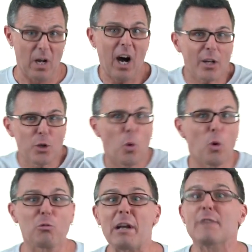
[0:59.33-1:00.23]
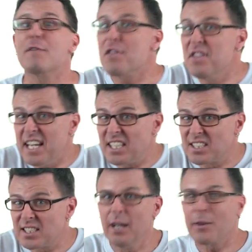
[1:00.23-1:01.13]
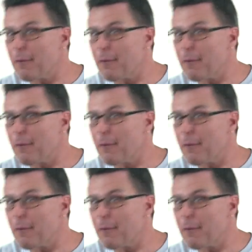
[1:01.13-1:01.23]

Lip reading: Are you all ready for this, the